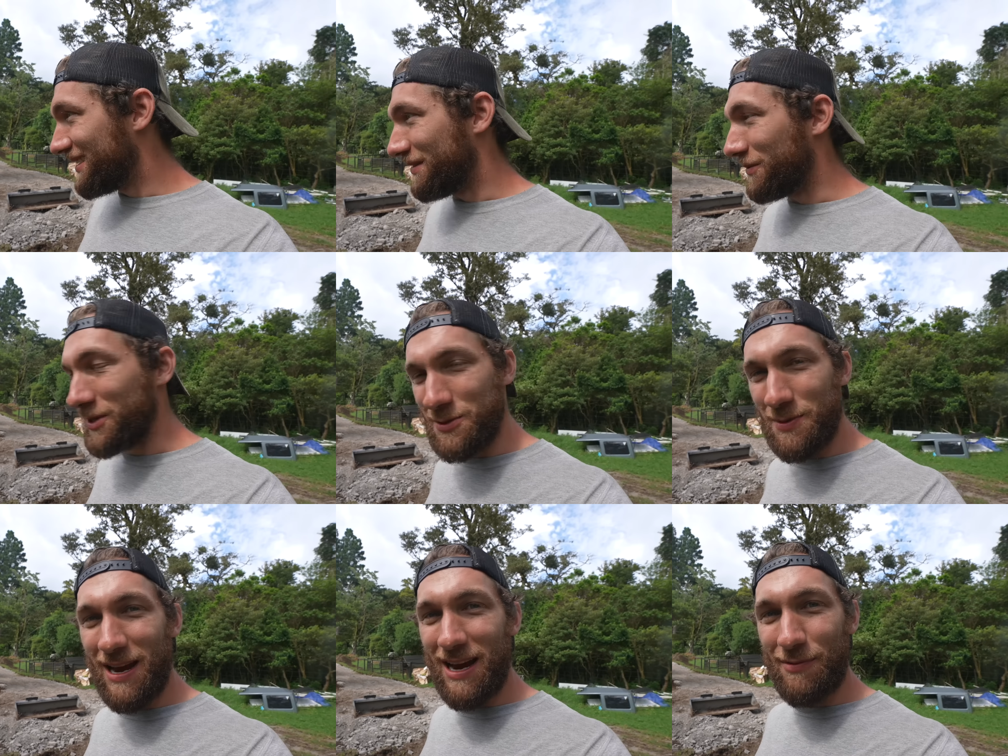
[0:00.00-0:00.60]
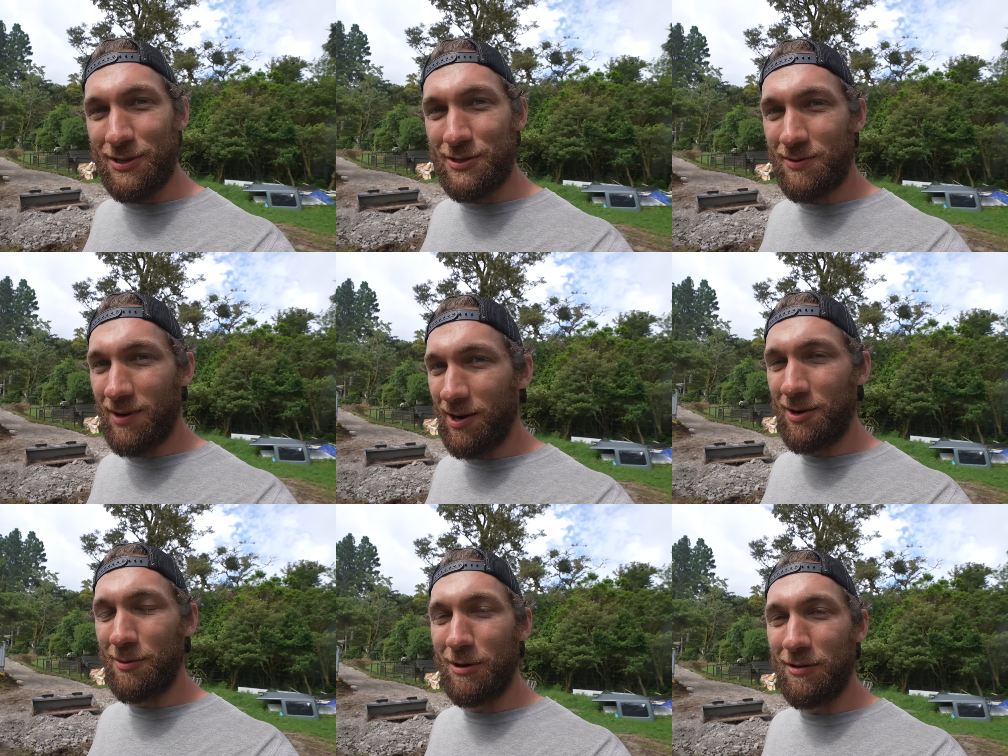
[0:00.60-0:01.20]
And once we have this
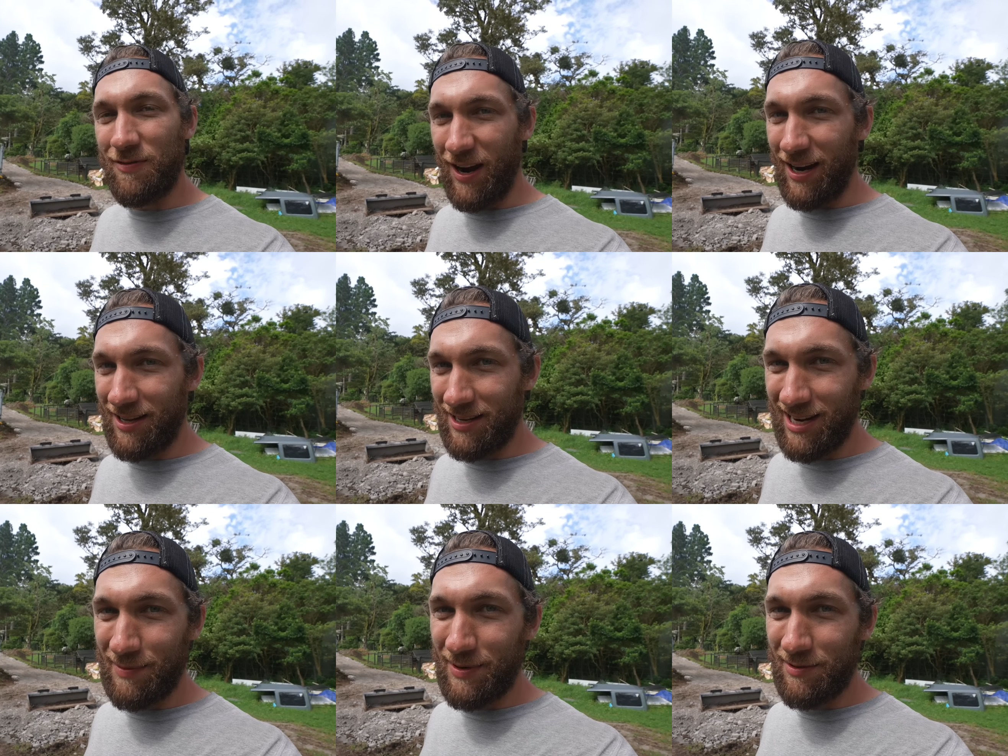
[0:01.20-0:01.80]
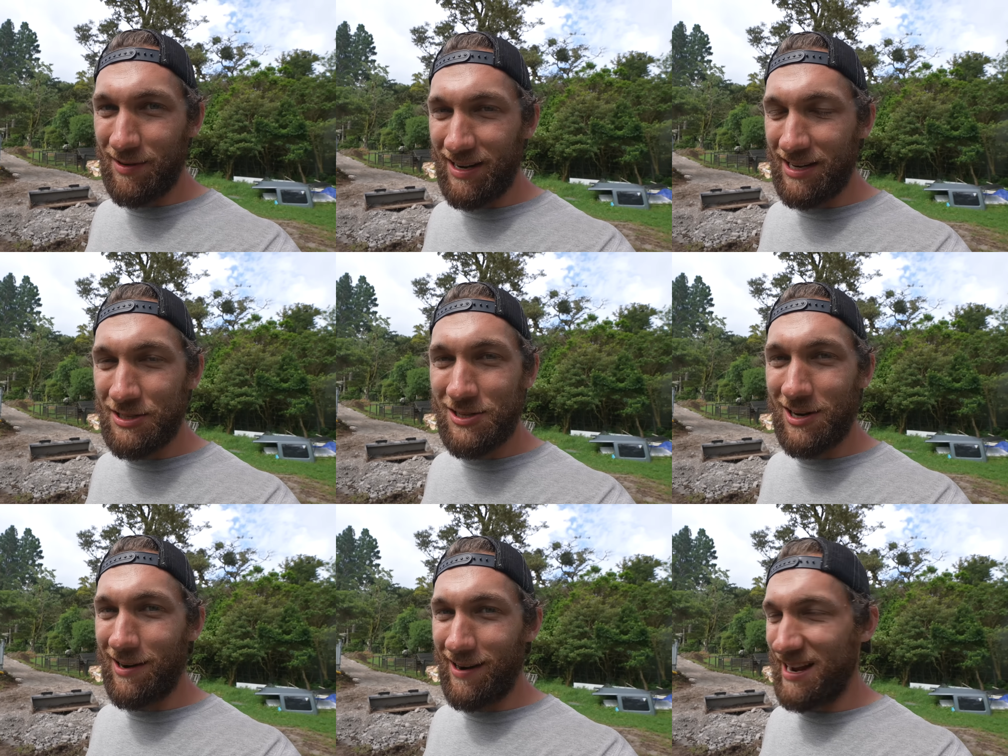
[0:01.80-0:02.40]
road, we're finally gonna be ready to
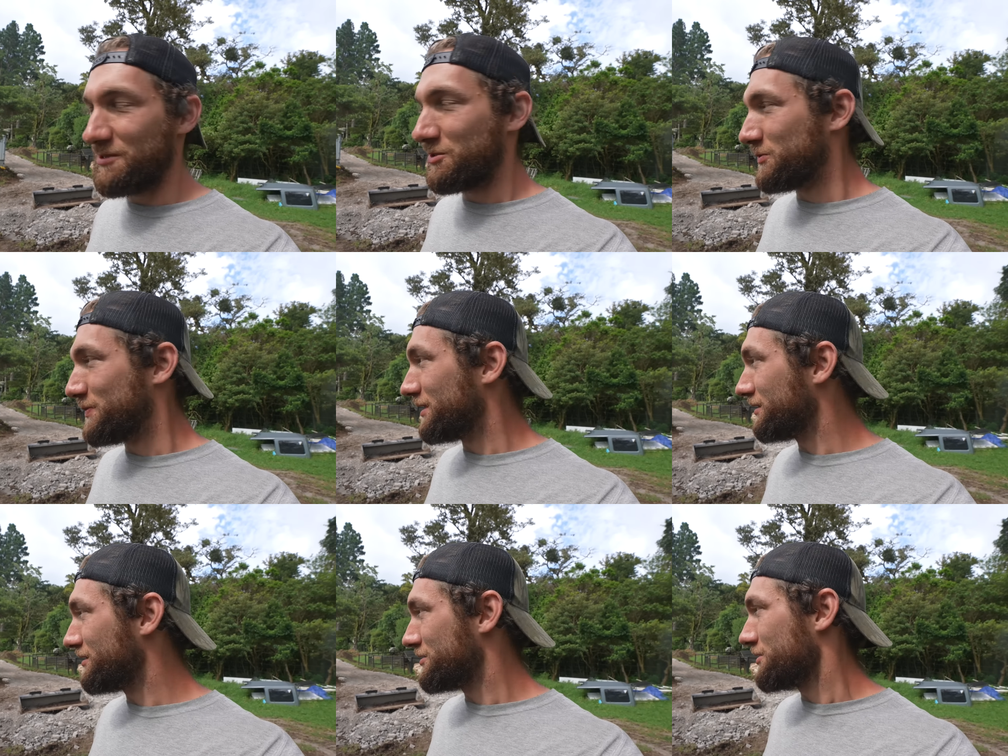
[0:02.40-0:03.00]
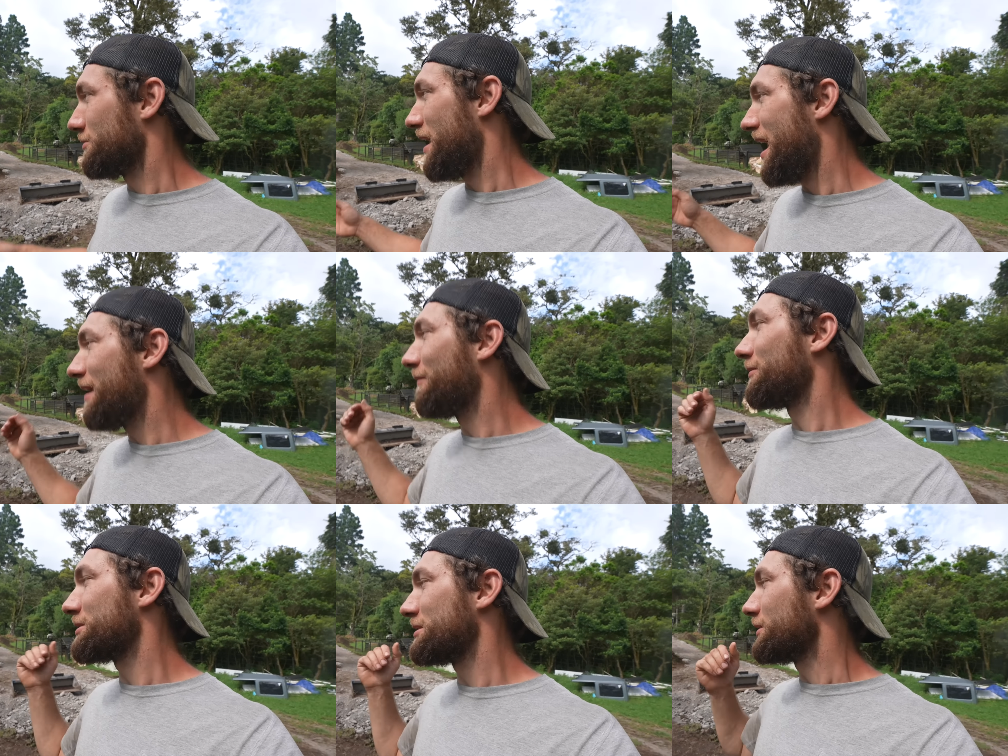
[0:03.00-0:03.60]
start our house build. So
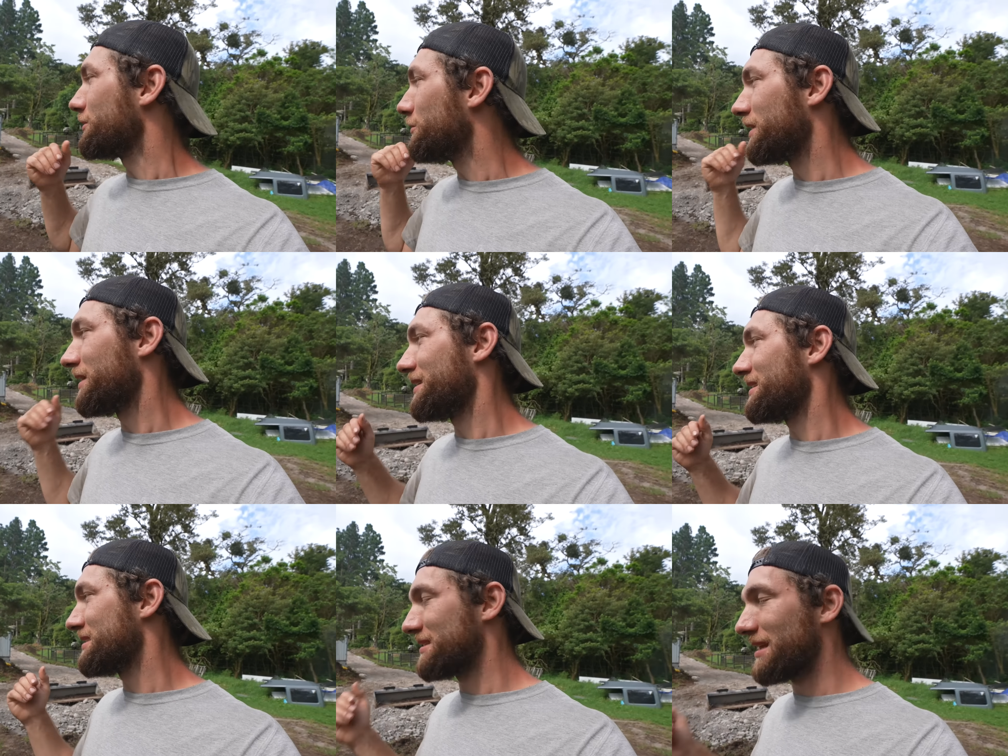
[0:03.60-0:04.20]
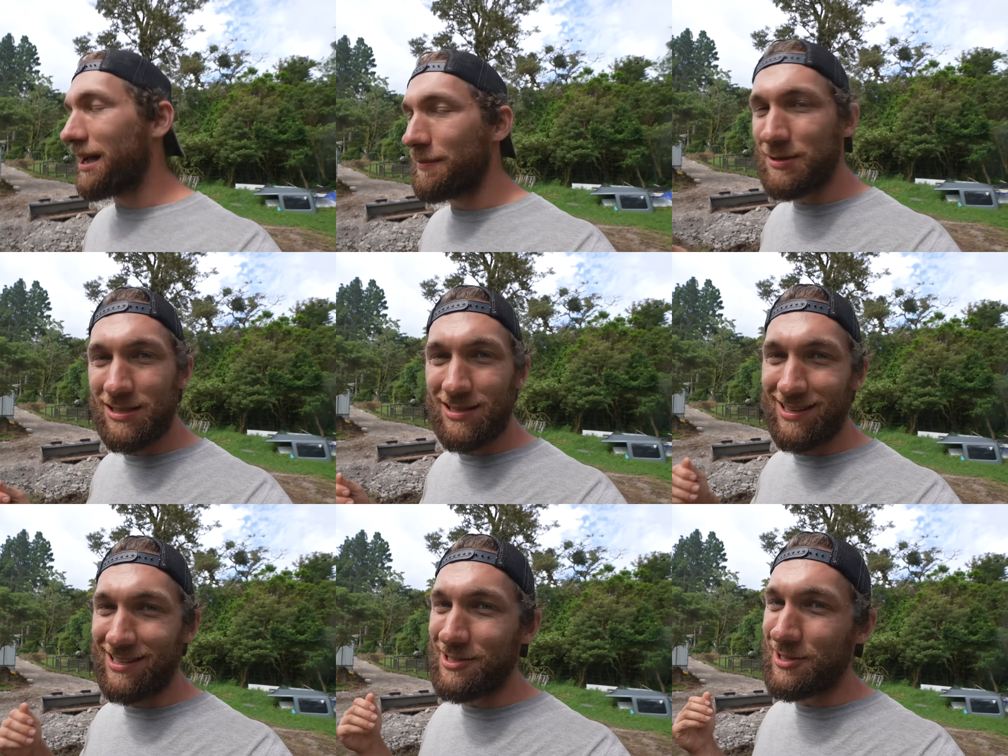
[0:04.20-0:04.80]
every single one of these
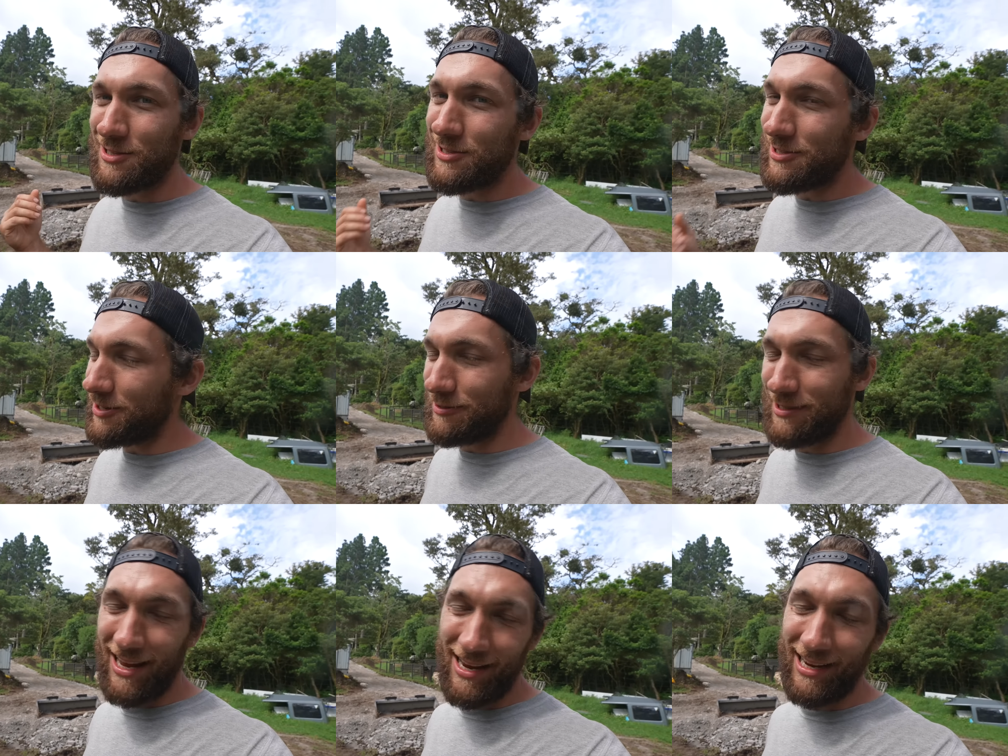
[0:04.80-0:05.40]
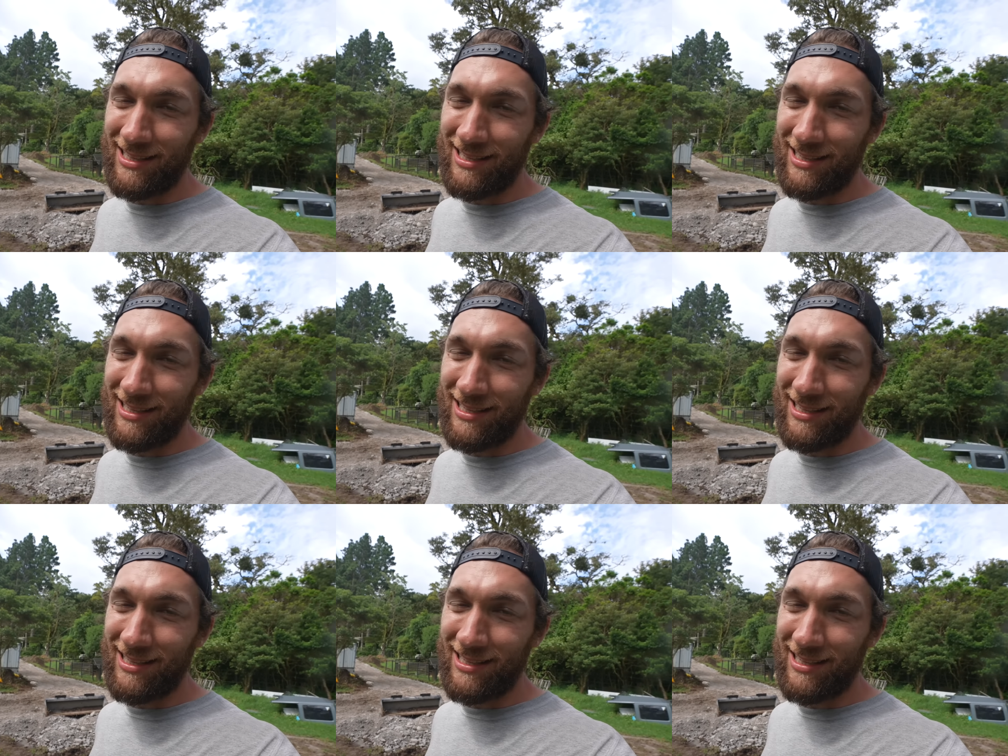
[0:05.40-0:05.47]
steps is just so dang